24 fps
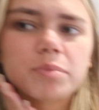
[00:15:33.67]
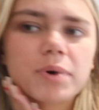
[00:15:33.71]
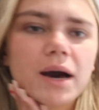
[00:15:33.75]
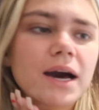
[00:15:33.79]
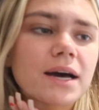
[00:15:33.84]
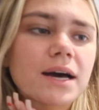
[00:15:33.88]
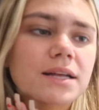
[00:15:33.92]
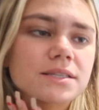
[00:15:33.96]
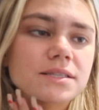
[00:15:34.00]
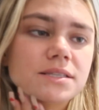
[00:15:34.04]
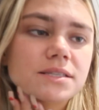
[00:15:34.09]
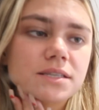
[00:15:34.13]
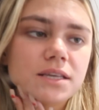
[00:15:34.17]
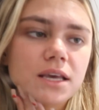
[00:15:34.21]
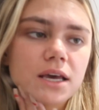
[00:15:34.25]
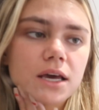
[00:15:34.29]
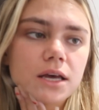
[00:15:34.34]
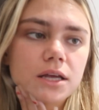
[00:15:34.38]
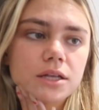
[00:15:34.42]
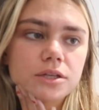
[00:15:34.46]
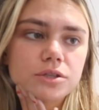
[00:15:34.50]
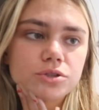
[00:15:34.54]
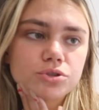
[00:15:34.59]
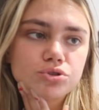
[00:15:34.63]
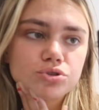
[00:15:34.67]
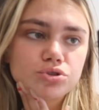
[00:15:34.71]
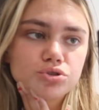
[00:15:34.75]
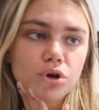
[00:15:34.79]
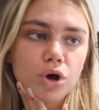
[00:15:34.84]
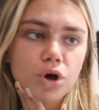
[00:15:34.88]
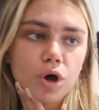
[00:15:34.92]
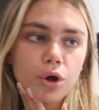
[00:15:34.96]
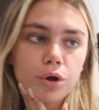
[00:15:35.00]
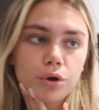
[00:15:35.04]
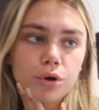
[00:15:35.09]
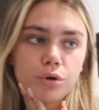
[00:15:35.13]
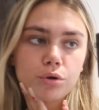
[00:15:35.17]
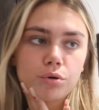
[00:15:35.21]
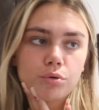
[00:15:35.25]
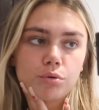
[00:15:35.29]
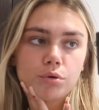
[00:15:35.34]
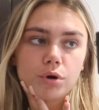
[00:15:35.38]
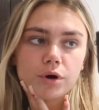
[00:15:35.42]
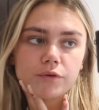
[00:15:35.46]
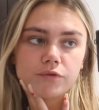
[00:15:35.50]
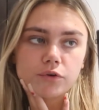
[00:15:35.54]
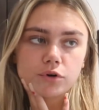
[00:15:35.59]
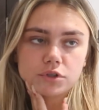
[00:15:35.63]
bad skin, so
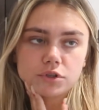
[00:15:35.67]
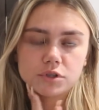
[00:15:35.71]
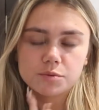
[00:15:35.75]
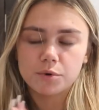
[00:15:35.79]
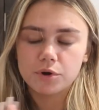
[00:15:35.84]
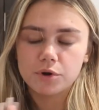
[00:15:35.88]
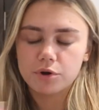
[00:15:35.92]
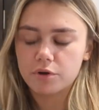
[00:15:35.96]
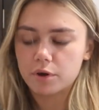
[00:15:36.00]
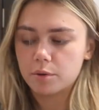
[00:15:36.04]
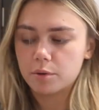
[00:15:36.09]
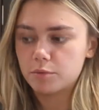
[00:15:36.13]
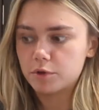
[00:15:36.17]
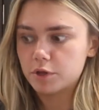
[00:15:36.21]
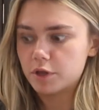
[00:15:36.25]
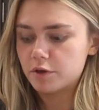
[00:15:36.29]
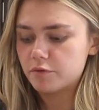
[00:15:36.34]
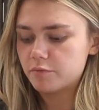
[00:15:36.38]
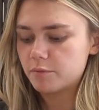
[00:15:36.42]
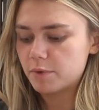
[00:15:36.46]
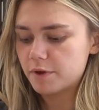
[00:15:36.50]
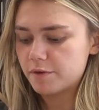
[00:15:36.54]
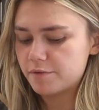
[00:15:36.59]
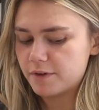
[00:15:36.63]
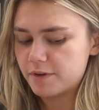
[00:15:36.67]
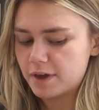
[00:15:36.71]
I've got spot cream all over my